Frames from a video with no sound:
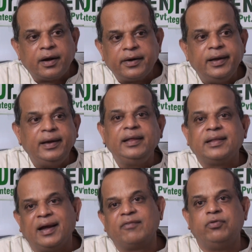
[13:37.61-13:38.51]
really
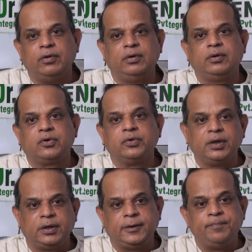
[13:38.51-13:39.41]
thankful to
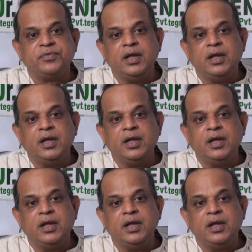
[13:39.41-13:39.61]
the